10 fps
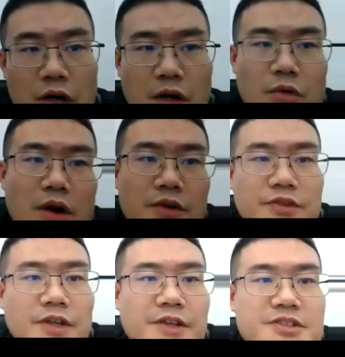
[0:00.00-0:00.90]

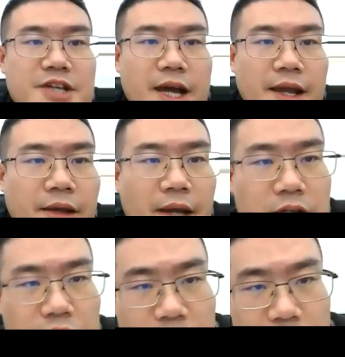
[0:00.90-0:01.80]
across the entire
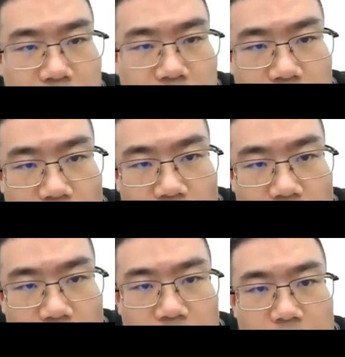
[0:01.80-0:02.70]
electricity
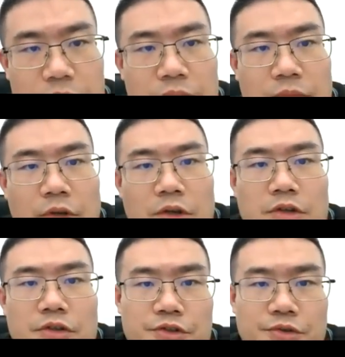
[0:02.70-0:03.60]
system
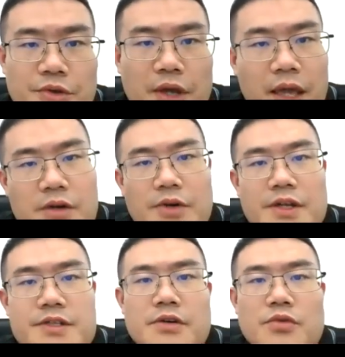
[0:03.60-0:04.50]
to increase the
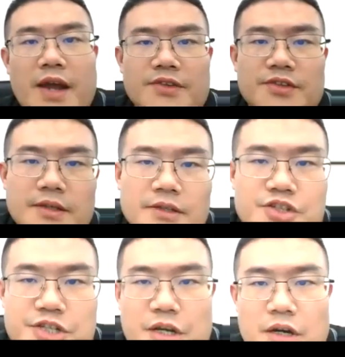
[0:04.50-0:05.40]
rising
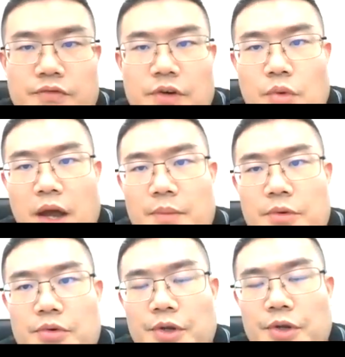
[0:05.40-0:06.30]
share of reliable
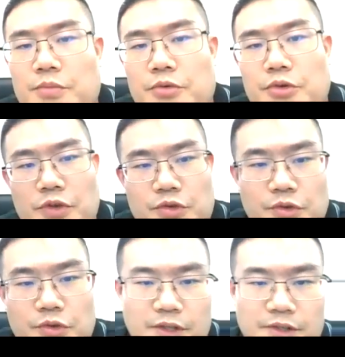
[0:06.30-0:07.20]
renewable
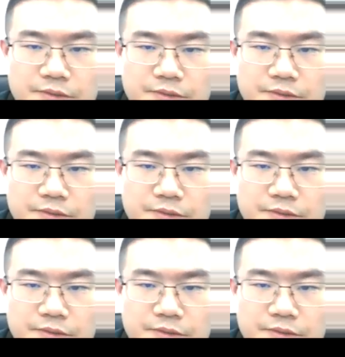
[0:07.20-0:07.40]
resources.